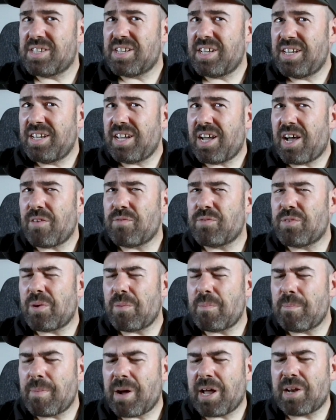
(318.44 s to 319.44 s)
say after
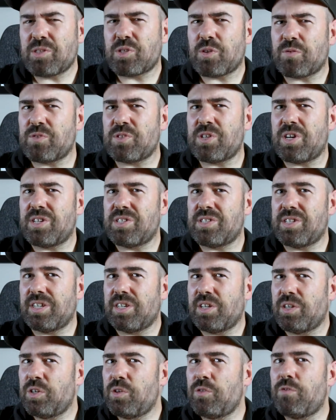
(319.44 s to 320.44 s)
months of
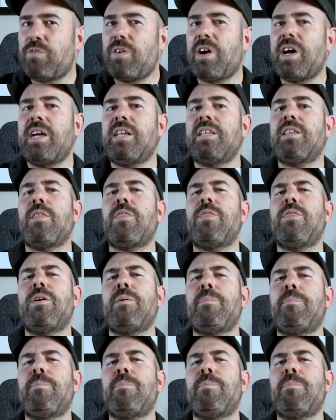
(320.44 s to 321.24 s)
searching, you find the